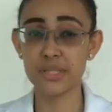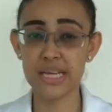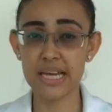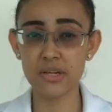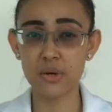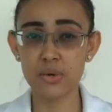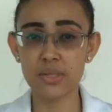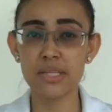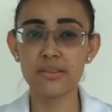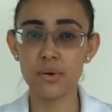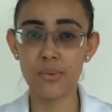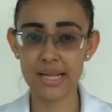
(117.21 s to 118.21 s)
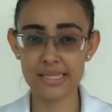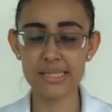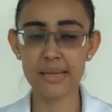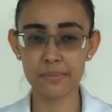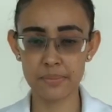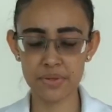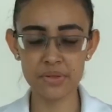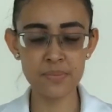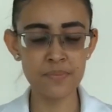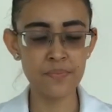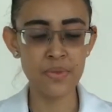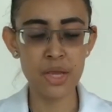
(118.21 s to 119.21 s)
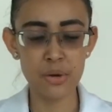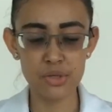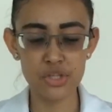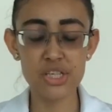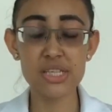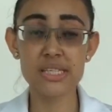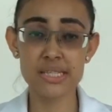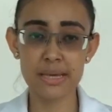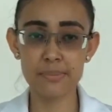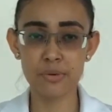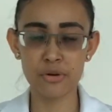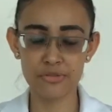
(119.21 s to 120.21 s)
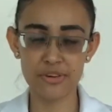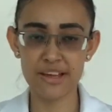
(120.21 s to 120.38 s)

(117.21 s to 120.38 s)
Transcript: ethanol in the wine sample, which is 10.5%.